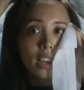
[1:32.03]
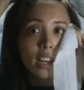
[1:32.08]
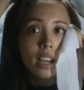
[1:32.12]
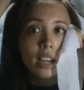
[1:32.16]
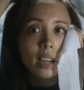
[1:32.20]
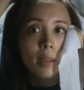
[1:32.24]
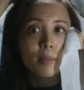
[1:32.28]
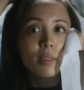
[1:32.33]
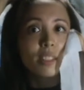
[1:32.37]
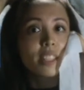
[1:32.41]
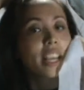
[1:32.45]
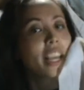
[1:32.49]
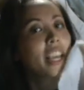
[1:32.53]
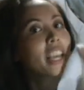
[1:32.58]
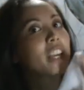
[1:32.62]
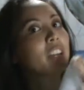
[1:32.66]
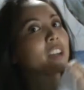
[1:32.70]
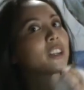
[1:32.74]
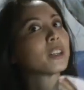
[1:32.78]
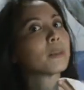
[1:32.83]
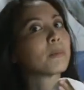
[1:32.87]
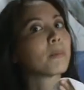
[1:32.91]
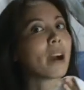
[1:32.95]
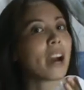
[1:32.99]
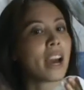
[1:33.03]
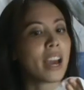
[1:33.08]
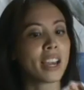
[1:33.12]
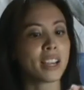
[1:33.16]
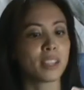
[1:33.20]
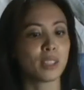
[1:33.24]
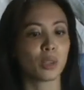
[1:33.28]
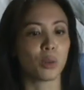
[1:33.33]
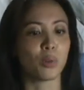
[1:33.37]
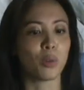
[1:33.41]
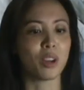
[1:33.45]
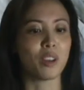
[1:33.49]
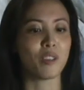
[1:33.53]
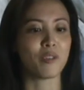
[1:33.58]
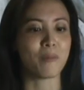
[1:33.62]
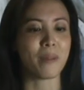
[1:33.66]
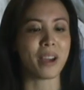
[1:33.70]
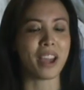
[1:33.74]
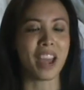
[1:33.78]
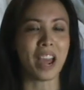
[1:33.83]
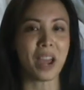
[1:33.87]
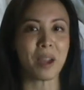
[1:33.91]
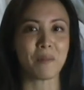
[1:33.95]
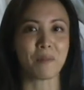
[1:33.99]
I'm saying goodbye to one of
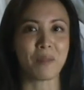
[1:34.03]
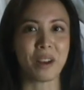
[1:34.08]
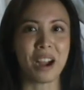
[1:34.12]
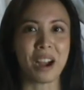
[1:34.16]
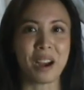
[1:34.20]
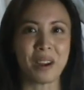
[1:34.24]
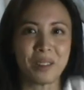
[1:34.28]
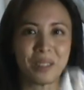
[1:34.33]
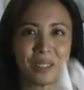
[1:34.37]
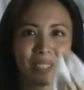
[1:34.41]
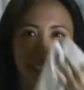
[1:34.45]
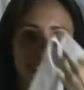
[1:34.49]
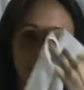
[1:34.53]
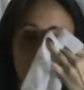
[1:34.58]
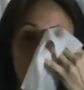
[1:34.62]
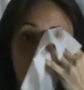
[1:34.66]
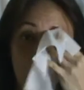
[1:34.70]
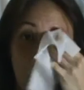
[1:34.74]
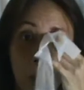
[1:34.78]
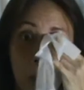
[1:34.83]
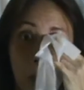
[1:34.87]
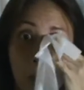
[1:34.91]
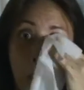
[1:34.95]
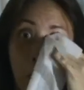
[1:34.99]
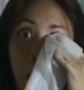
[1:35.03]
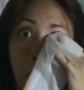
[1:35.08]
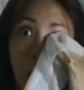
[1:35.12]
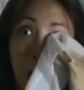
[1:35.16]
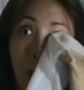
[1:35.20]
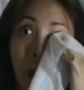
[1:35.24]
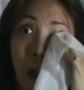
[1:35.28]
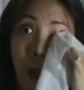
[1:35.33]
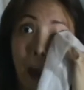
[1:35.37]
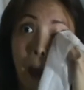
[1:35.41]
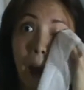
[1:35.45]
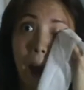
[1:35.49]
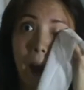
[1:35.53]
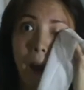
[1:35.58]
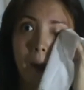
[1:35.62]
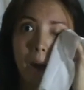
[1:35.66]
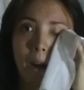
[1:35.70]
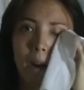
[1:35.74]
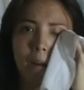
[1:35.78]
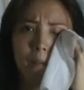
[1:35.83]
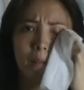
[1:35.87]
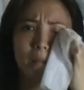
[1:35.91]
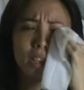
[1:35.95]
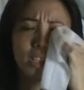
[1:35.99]
my eyebrows.
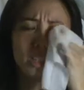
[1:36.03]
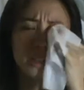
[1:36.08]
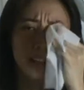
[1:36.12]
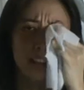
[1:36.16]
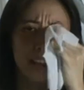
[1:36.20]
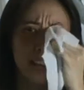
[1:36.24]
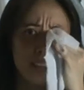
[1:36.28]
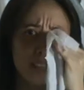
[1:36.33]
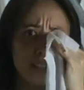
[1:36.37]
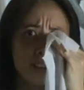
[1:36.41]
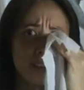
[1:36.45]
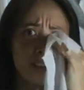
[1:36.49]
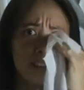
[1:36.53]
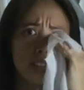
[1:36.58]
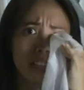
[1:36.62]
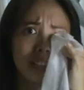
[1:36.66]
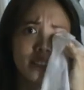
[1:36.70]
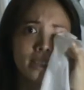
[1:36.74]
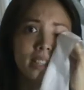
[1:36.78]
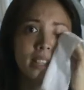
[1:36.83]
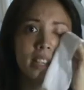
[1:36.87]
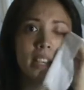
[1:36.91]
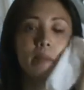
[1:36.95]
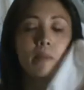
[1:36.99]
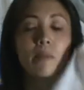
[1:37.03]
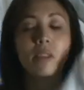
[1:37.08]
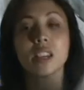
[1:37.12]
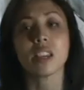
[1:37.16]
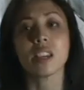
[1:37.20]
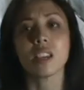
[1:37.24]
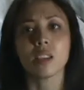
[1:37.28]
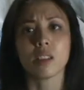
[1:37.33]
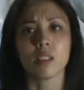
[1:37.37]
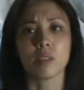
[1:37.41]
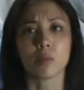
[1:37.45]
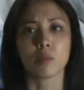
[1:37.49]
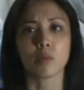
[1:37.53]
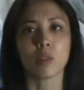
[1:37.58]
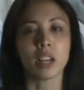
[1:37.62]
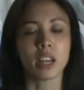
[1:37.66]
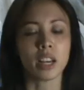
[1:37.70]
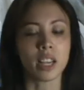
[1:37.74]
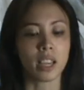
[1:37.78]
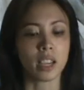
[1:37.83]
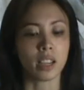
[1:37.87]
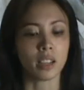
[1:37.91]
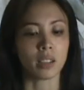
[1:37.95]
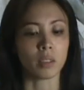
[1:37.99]
But you guys already see me
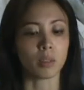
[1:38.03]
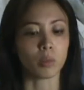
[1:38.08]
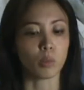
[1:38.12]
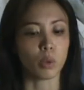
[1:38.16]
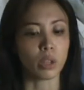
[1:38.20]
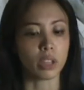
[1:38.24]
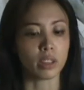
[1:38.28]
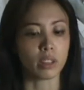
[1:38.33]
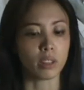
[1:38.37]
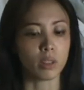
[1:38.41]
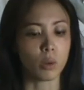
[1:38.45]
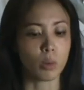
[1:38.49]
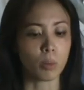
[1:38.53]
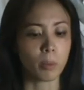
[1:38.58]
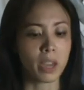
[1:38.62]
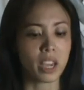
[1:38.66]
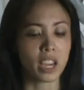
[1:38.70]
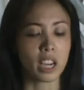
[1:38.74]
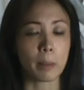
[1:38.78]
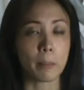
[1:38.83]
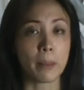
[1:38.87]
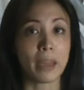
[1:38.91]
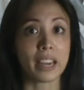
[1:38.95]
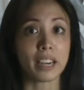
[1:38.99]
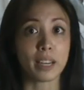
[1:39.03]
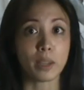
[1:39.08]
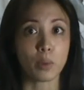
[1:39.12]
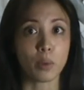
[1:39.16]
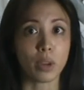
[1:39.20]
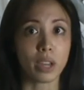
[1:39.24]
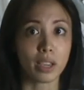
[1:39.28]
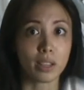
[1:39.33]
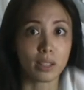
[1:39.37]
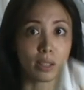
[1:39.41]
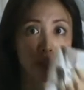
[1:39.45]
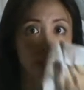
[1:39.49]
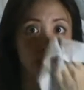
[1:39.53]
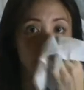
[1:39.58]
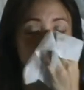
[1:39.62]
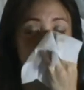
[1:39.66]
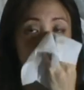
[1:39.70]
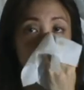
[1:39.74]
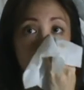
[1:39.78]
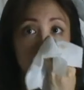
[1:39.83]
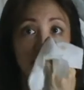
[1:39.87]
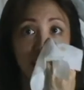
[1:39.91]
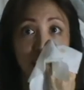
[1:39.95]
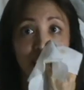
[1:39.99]
running with no makeup anyway, so you
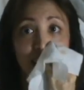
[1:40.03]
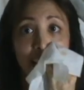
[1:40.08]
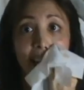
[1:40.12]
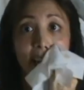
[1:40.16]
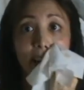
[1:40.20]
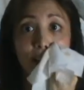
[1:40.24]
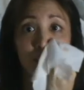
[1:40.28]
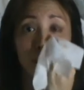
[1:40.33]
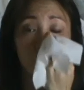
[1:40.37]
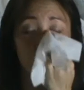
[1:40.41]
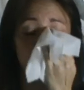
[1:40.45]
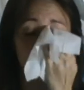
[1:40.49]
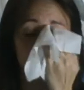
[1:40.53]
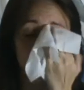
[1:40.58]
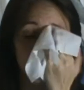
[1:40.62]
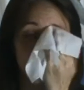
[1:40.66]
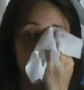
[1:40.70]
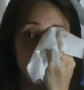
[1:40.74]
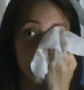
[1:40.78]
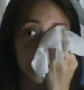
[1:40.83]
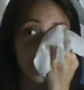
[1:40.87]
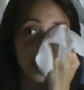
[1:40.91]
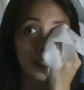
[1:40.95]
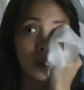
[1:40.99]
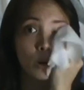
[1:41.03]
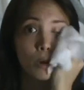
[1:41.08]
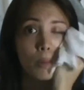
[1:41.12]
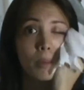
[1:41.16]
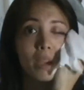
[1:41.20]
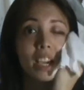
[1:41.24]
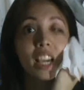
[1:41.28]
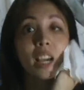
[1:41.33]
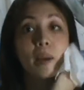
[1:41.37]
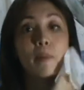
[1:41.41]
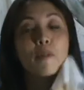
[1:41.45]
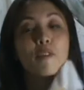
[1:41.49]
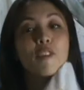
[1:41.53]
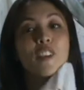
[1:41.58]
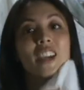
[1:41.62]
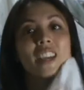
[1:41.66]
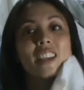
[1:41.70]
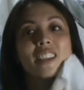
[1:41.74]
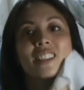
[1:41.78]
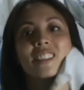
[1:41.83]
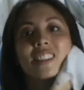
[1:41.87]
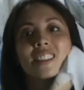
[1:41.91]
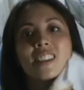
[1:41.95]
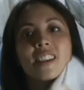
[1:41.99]
guys are kind of used to my no makeup
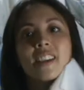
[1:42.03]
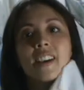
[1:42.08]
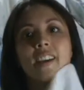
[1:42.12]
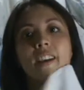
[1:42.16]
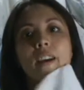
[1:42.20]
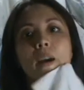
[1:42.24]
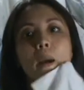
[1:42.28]
face.